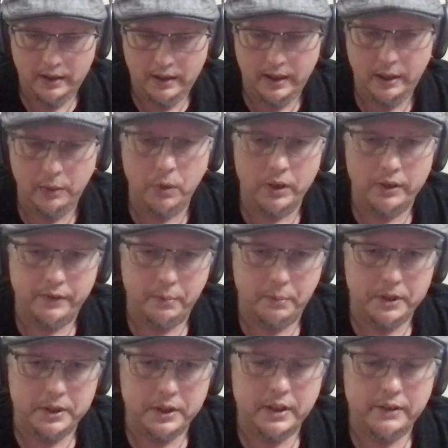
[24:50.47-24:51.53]
he worked for a
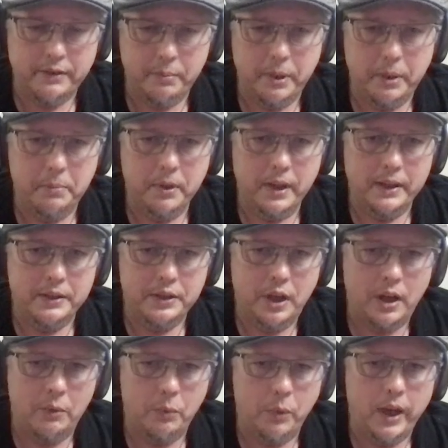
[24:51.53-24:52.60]
bunch of different people like
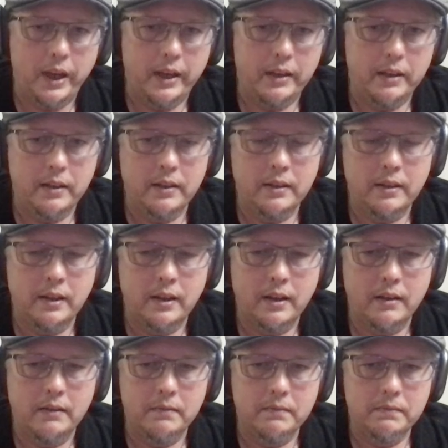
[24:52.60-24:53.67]
John Wade and
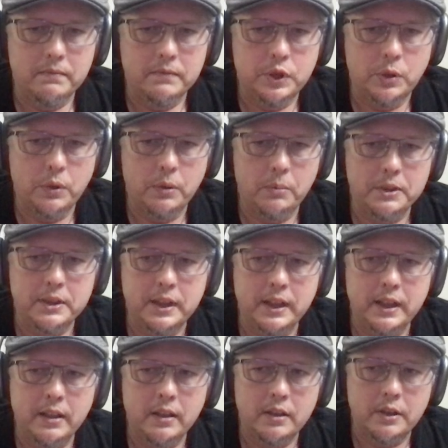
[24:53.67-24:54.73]
Jody
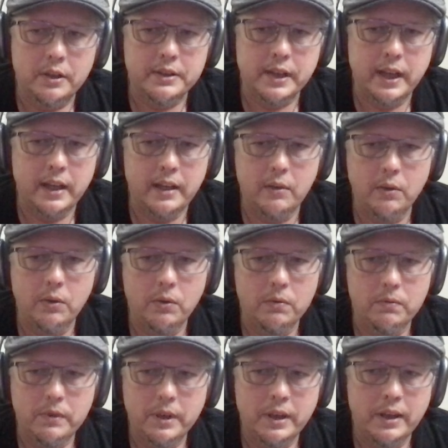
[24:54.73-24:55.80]
Messina, Chris Cagle.
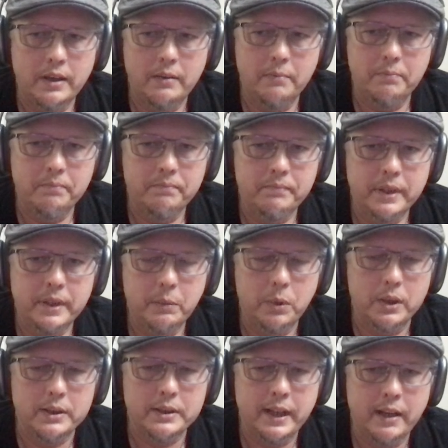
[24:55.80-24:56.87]
He
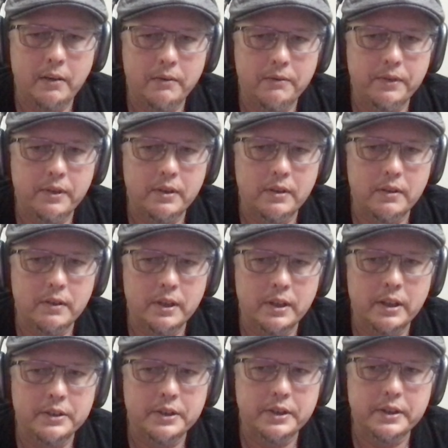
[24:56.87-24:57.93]
works now for a
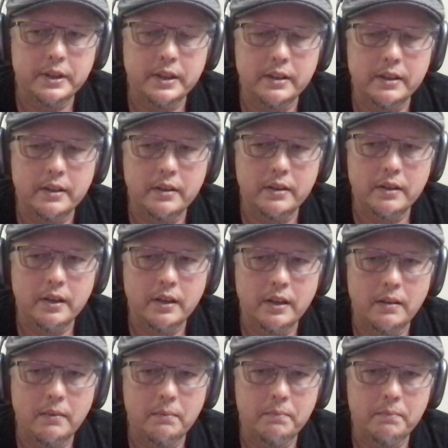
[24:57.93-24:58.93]
country singer